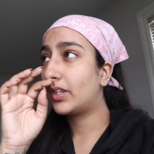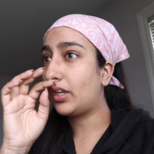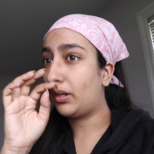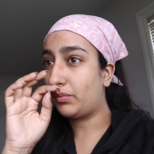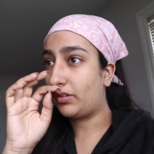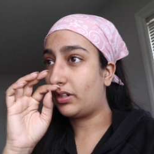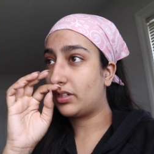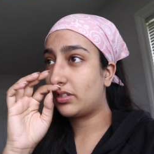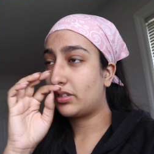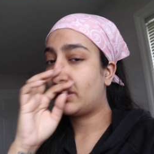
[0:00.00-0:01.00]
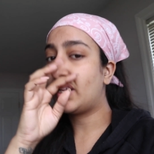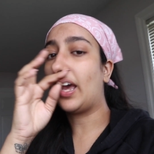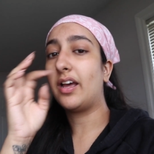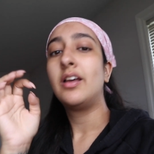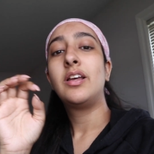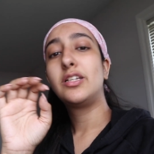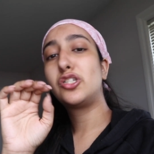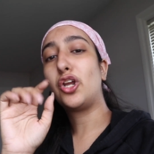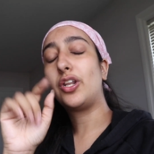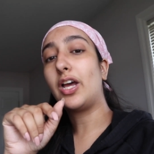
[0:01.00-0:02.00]
turbulence yeah
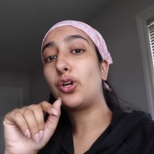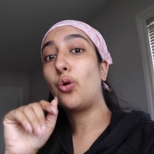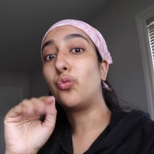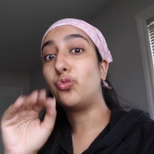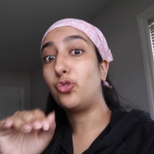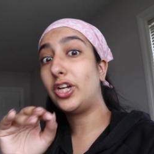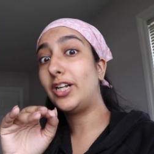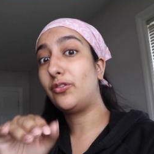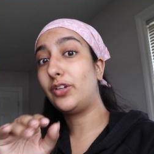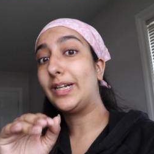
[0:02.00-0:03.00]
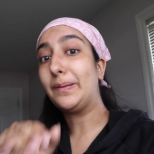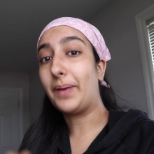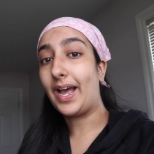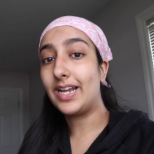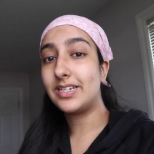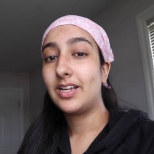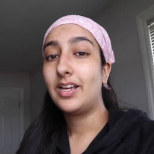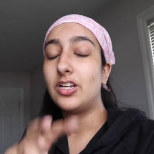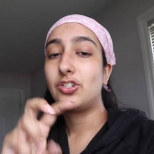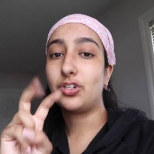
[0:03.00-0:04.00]
so that got really really bad
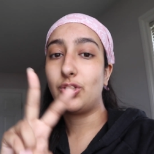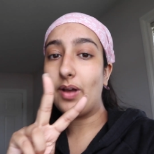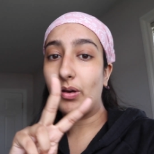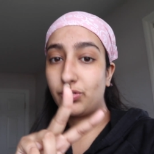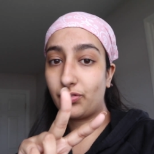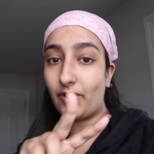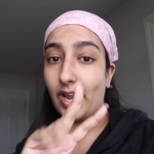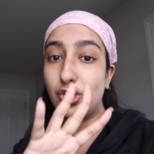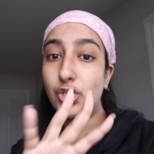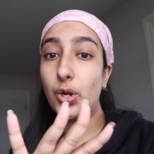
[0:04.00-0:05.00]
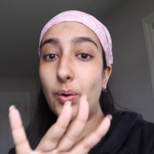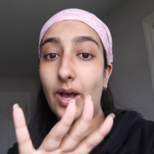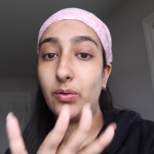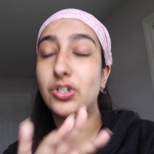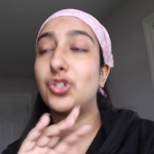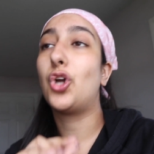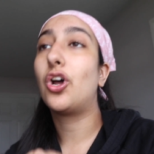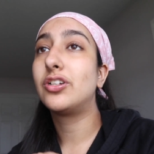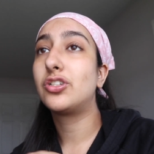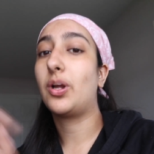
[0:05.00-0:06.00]
so two hours were fine two hours
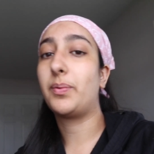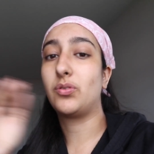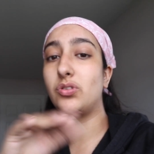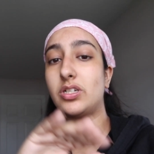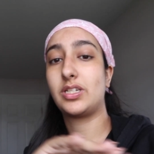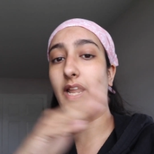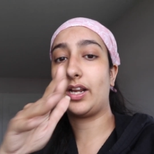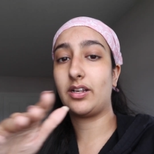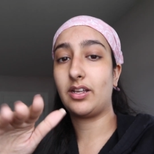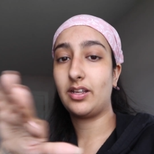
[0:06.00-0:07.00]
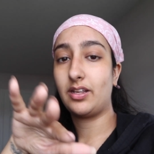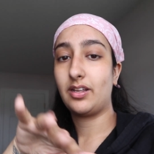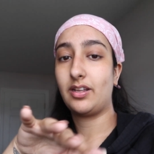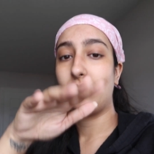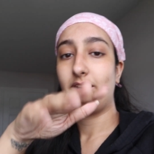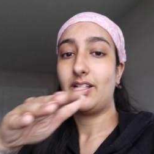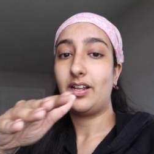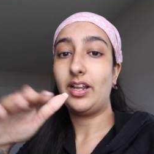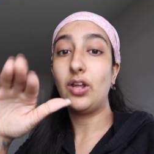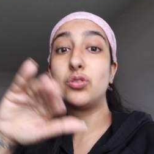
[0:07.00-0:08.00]
non-stop it was just like
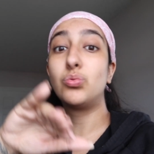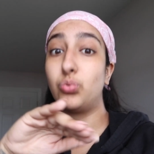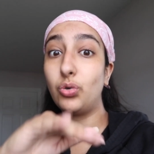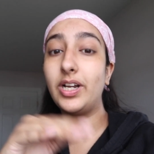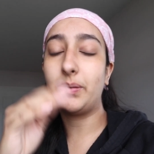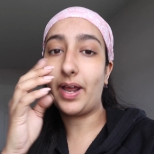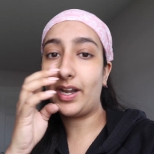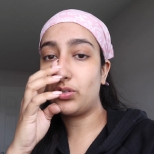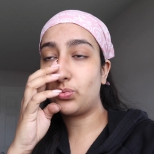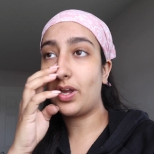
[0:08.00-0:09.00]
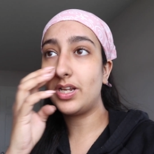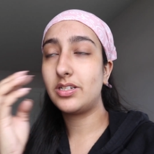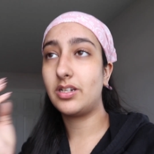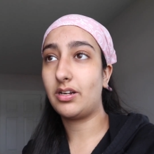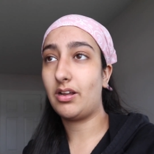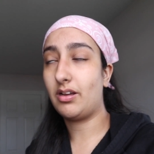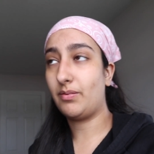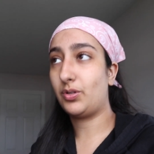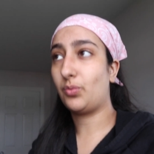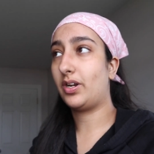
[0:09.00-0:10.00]
it was really bad it was worse than
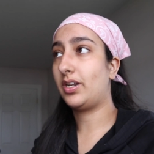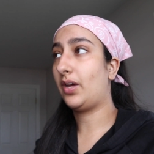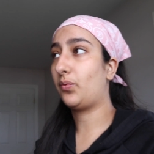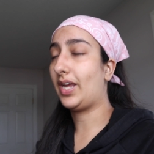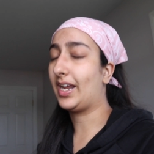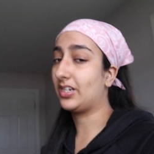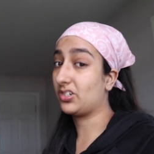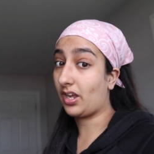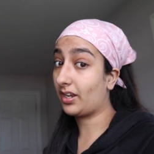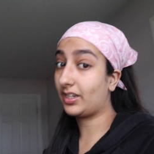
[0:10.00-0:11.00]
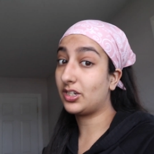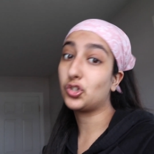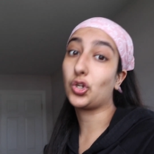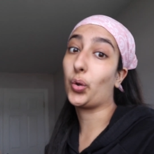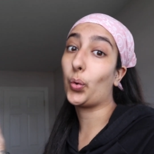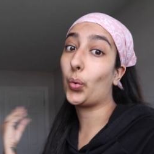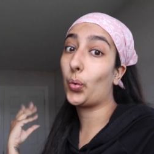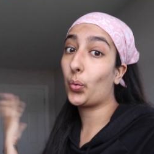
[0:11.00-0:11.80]
um, the one that we had in turkey so